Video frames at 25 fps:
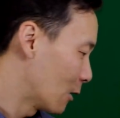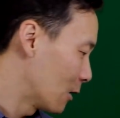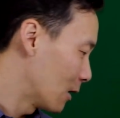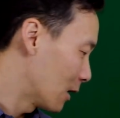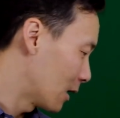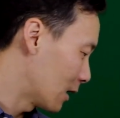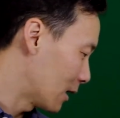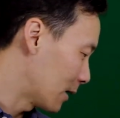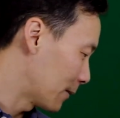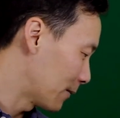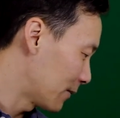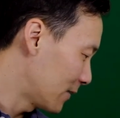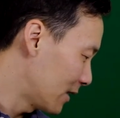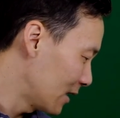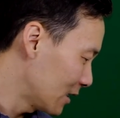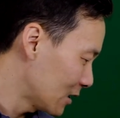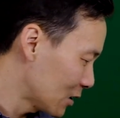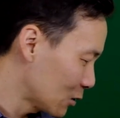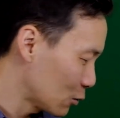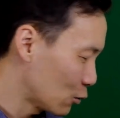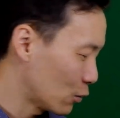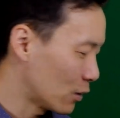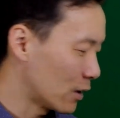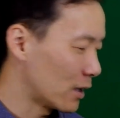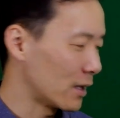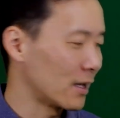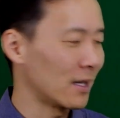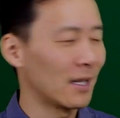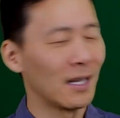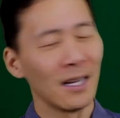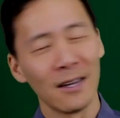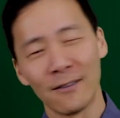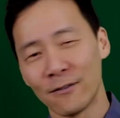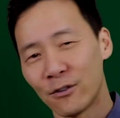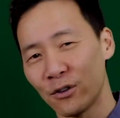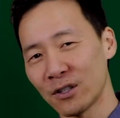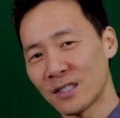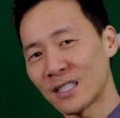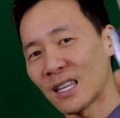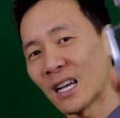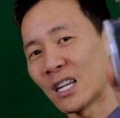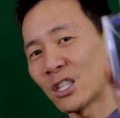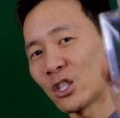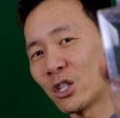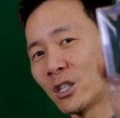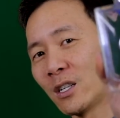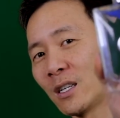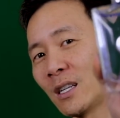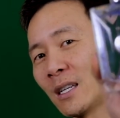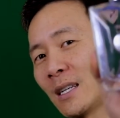Um, this one,
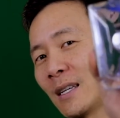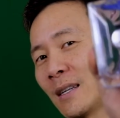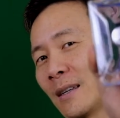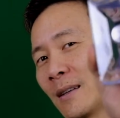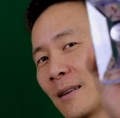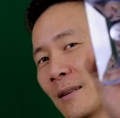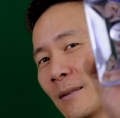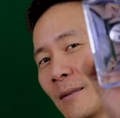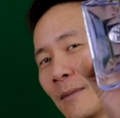Versace